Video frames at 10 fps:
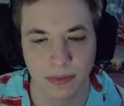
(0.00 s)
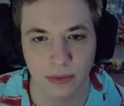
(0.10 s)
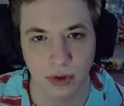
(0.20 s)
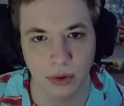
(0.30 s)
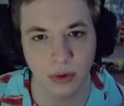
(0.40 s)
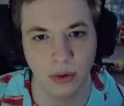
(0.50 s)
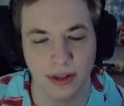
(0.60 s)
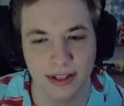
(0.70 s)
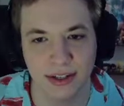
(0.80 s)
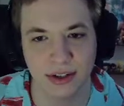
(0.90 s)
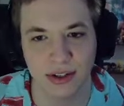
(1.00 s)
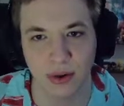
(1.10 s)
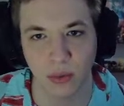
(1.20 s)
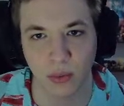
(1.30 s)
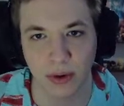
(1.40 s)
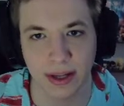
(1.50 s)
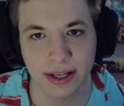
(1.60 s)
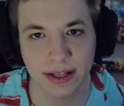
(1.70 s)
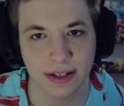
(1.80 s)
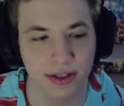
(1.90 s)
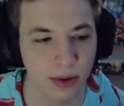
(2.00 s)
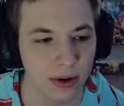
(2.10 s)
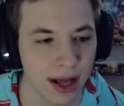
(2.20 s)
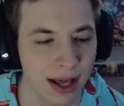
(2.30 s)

ooh, this is just a really good sword.